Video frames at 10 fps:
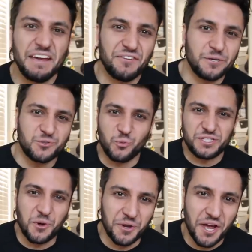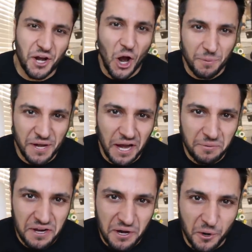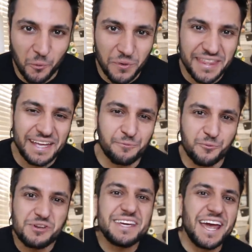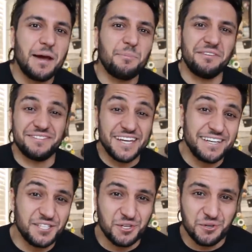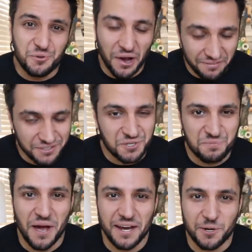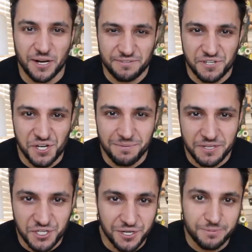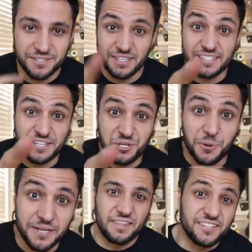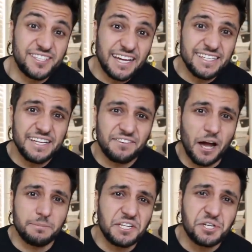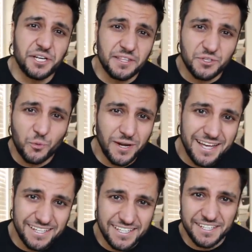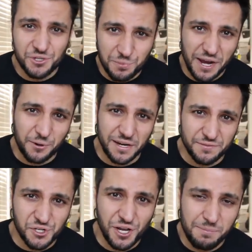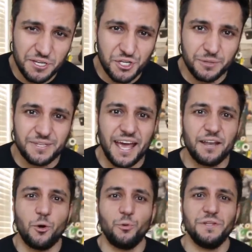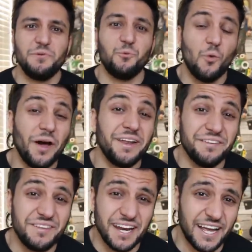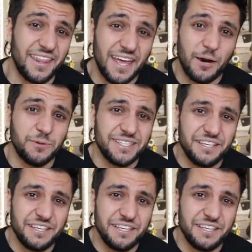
Hey folks, what's going on? Arm & Hammer here with a recap of day two of the Dubai CrossFit Championships. Let's get to it. The second day of competition at the 2018 Dubai CrossFit Championships had only one event, and that was